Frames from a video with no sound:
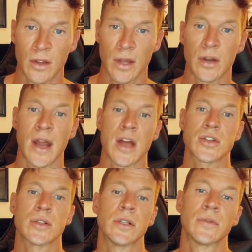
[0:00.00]

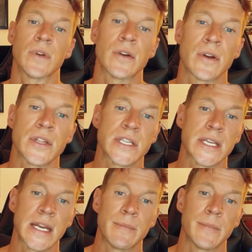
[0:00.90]
international right around the
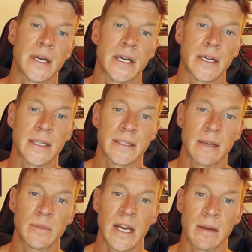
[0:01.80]
same uh, the
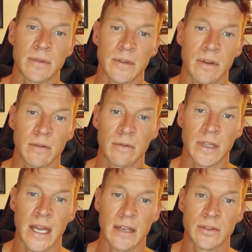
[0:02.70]
same time, so no one
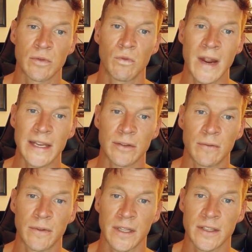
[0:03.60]
really has to wait.
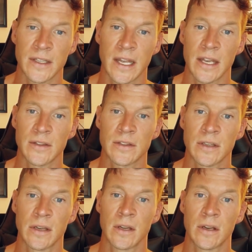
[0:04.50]
Hopefully that's the
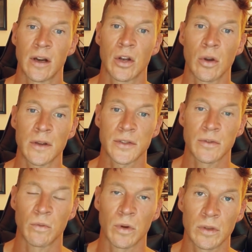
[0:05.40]
case across
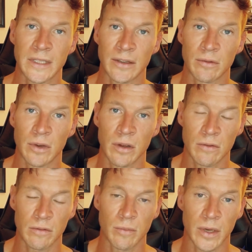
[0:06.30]
the world. I don't
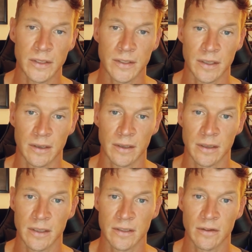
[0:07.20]
know, but uh, at
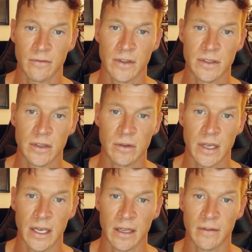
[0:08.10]
least our friends in the U
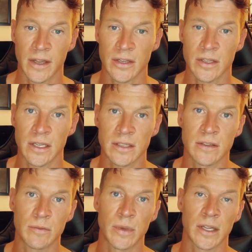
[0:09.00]
K have had a chance
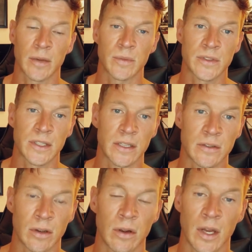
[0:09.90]
to pick it up and see it.
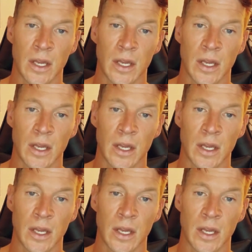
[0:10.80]
So